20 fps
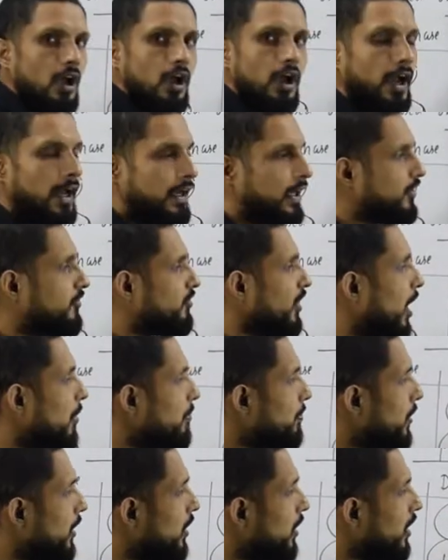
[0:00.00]
An
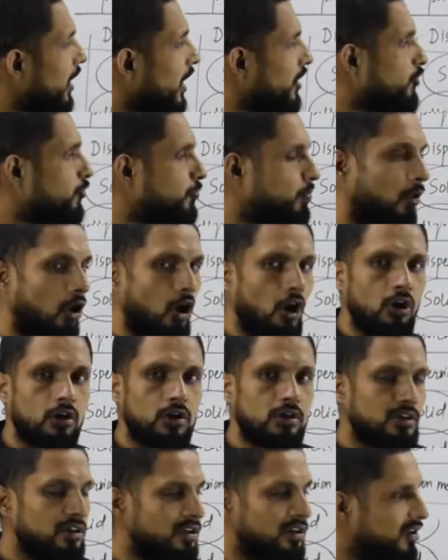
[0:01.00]
example like
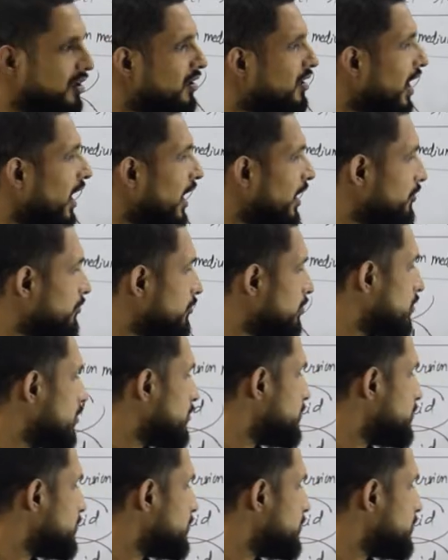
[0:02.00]
smoke, dust.